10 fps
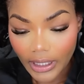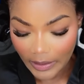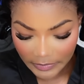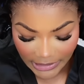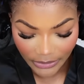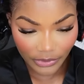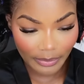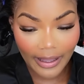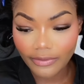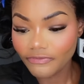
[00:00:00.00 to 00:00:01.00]
I'm done with
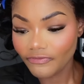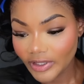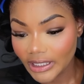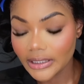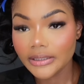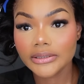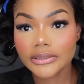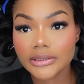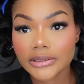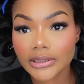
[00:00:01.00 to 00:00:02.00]
my
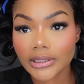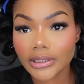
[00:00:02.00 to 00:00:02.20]
face,